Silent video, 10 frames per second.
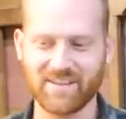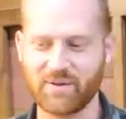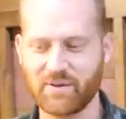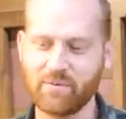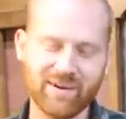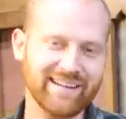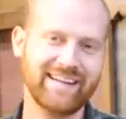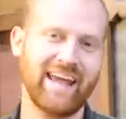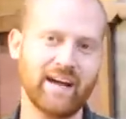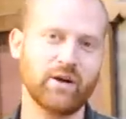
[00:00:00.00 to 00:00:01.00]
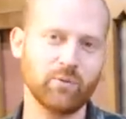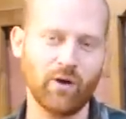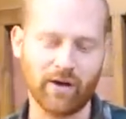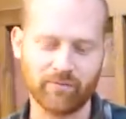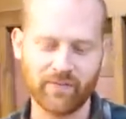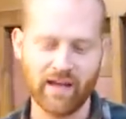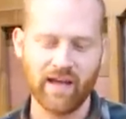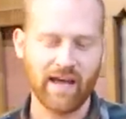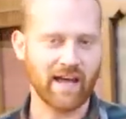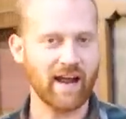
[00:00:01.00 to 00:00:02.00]
so you really can't go wrong.
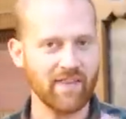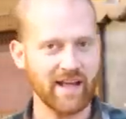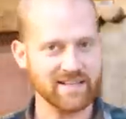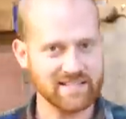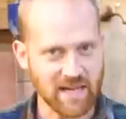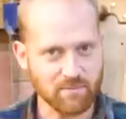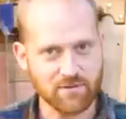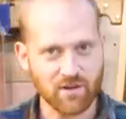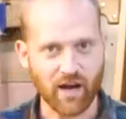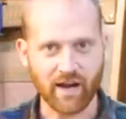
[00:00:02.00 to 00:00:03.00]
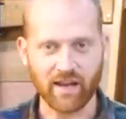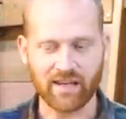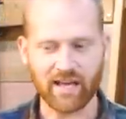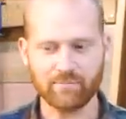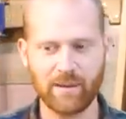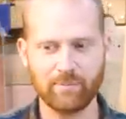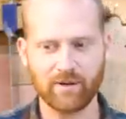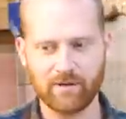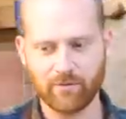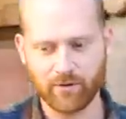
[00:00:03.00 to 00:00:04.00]
And on that same thought, a lot of people
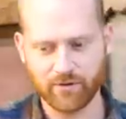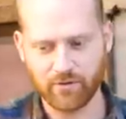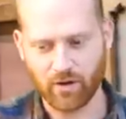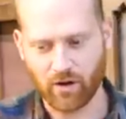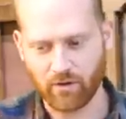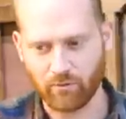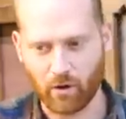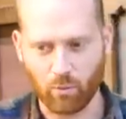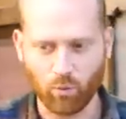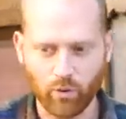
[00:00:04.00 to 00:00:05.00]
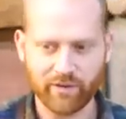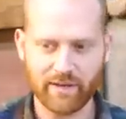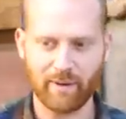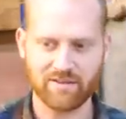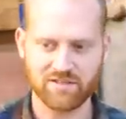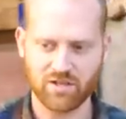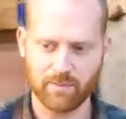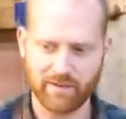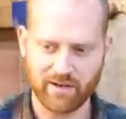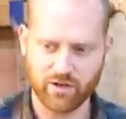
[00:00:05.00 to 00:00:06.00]
I've heard are, are worried about
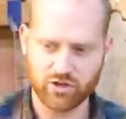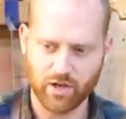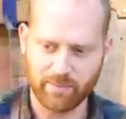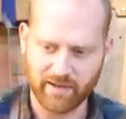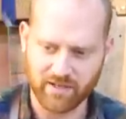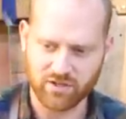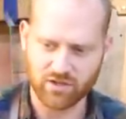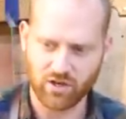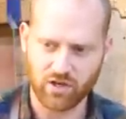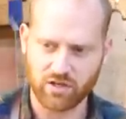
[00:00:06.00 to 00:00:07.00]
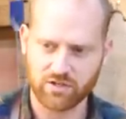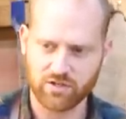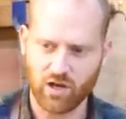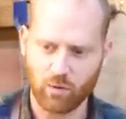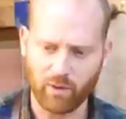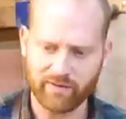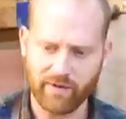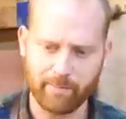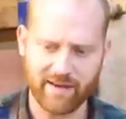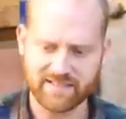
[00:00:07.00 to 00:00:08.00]
sharpening, sharpening a, saw, a saw. What if
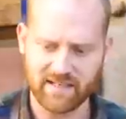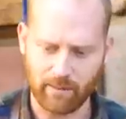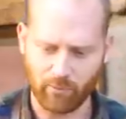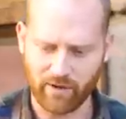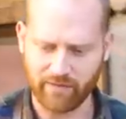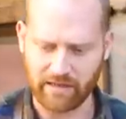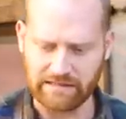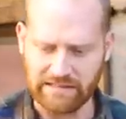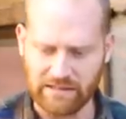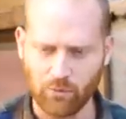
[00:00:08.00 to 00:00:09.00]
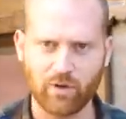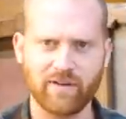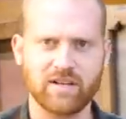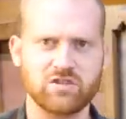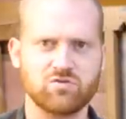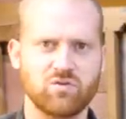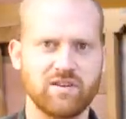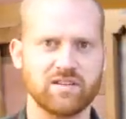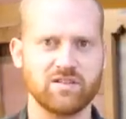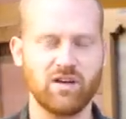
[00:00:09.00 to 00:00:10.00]
I mess it up? What if I, what if I
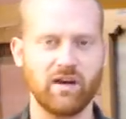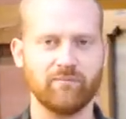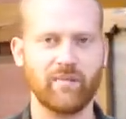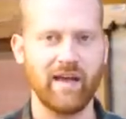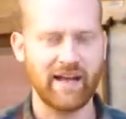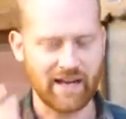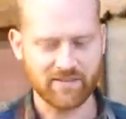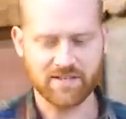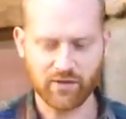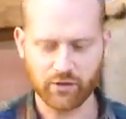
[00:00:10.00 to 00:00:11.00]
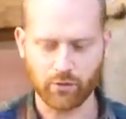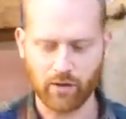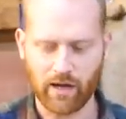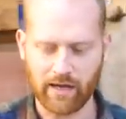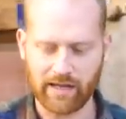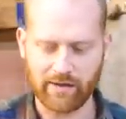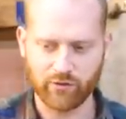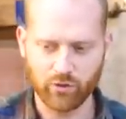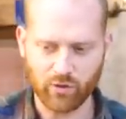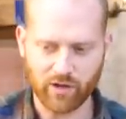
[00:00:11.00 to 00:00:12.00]
destroy the saw? And I have to tell you, uh,
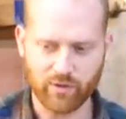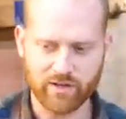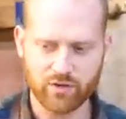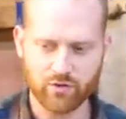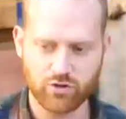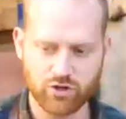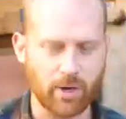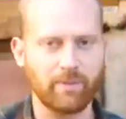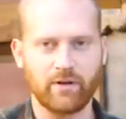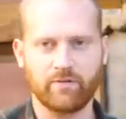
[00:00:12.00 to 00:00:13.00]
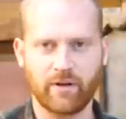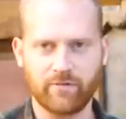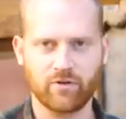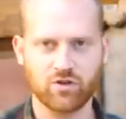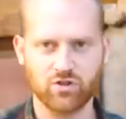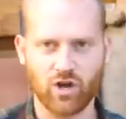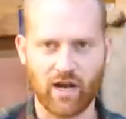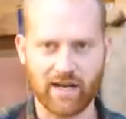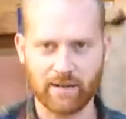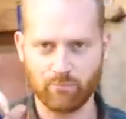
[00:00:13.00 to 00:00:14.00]
if you are going to sharpen your very first
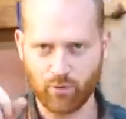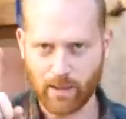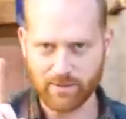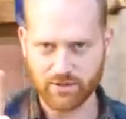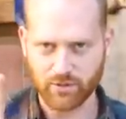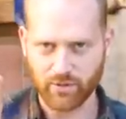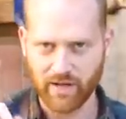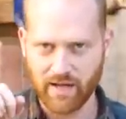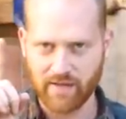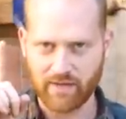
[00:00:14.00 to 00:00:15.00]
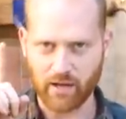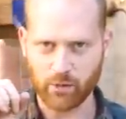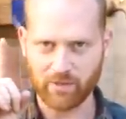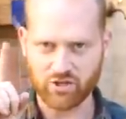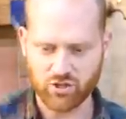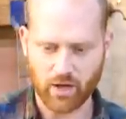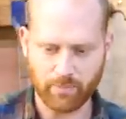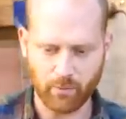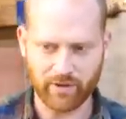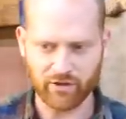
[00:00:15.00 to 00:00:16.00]
saw, I can promise you that it'll be
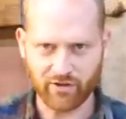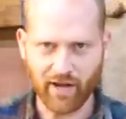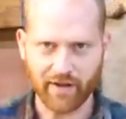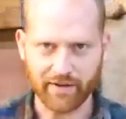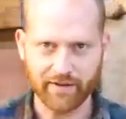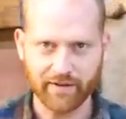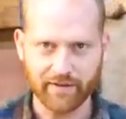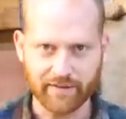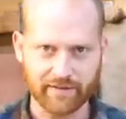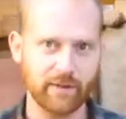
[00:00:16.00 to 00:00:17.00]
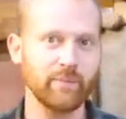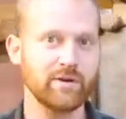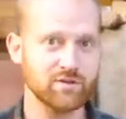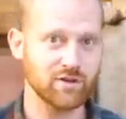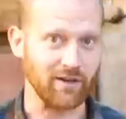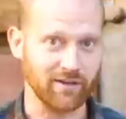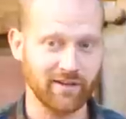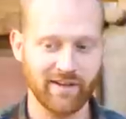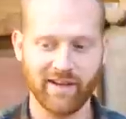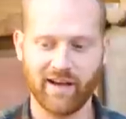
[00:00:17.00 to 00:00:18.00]
sharper when you're done than when you start.
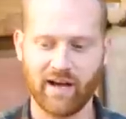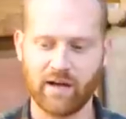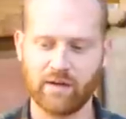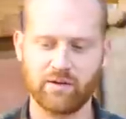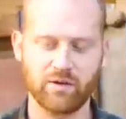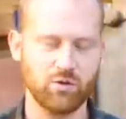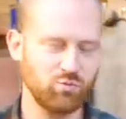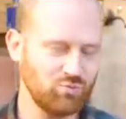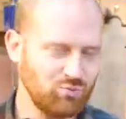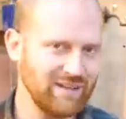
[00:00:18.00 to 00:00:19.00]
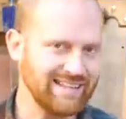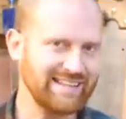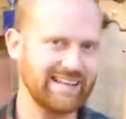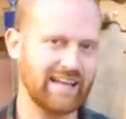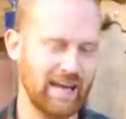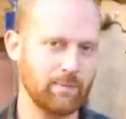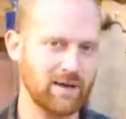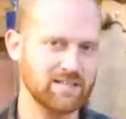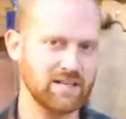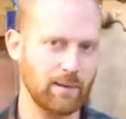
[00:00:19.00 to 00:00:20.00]
Uh, you really can't
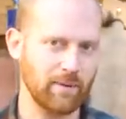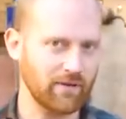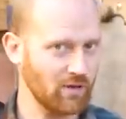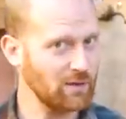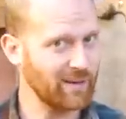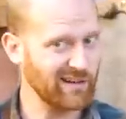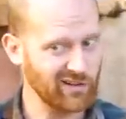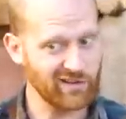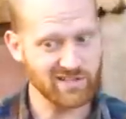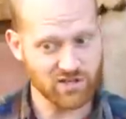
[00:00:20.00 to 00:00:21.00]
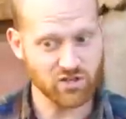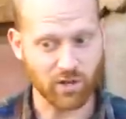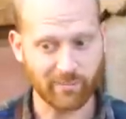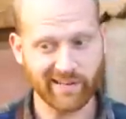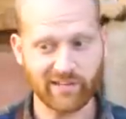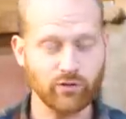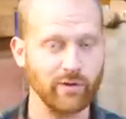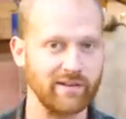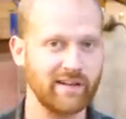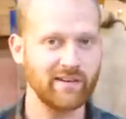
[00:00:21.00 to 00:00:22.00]
mess it up. And the only way to learn is to jump in and do
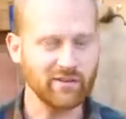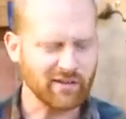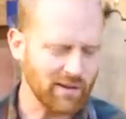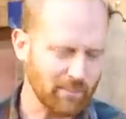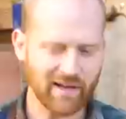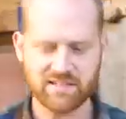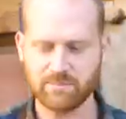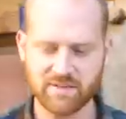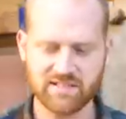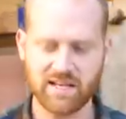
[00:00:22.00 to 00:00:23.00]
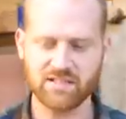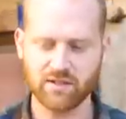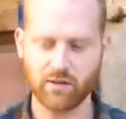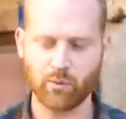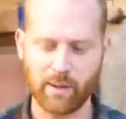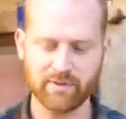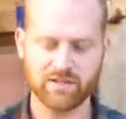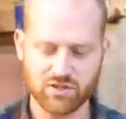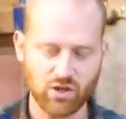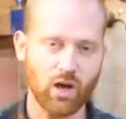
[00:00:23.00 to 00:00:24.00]
it. And you're going to make some mistakes along the way, but
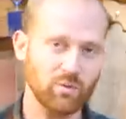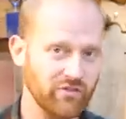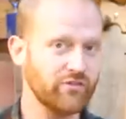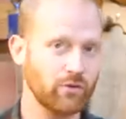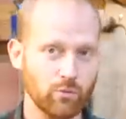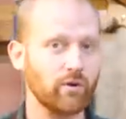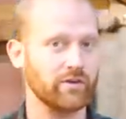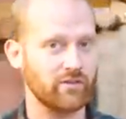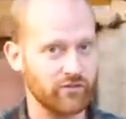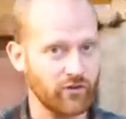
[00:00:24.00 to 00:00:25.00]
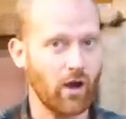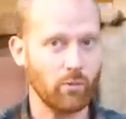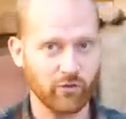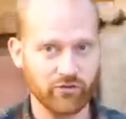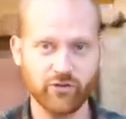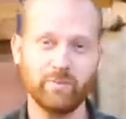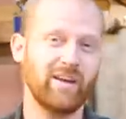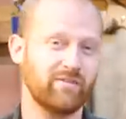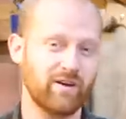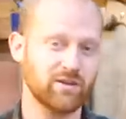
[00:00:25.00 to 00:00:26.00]
the saw will still work. The saw will still
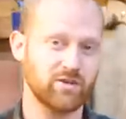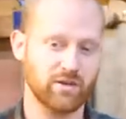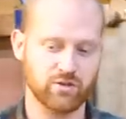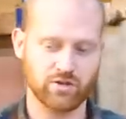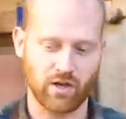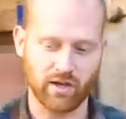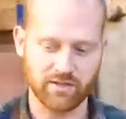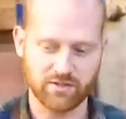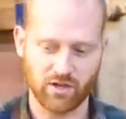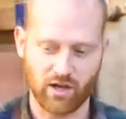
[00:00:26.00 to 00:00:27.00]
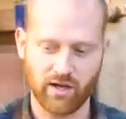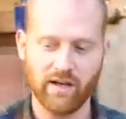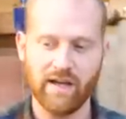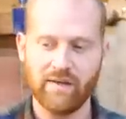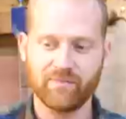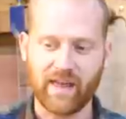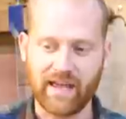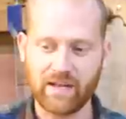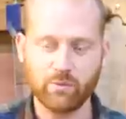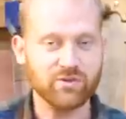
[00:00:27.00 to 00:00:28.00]
be a functioning saw, saw
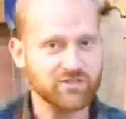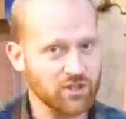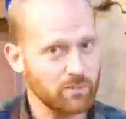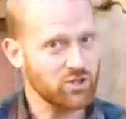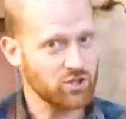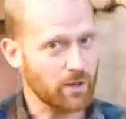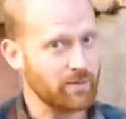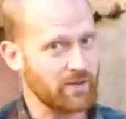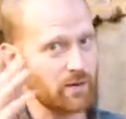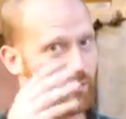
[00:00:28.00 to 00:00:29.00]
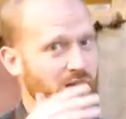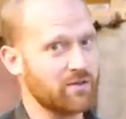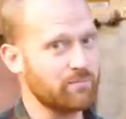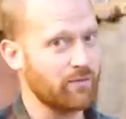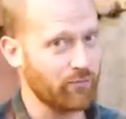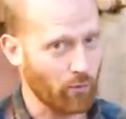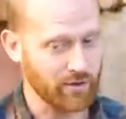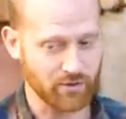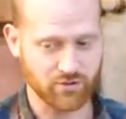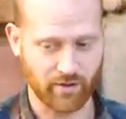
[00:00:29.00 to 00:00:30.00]
and it will still be sharper than it was
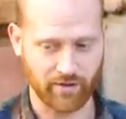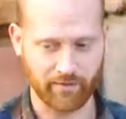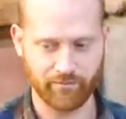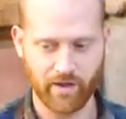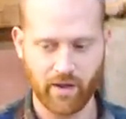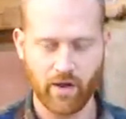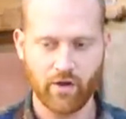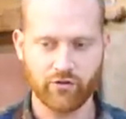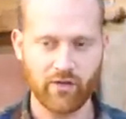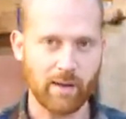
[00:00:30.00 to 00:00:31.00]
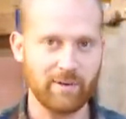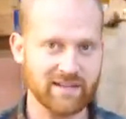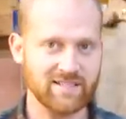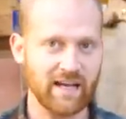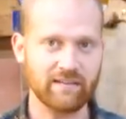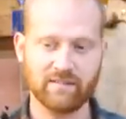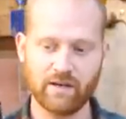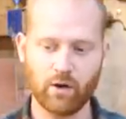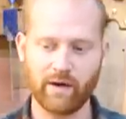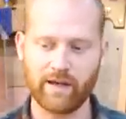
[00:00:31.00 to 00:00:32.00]
before you started. So that being said,
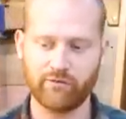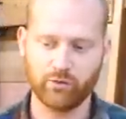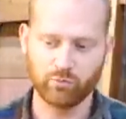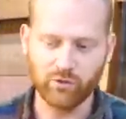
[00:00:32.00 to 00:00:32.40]
you know, if you're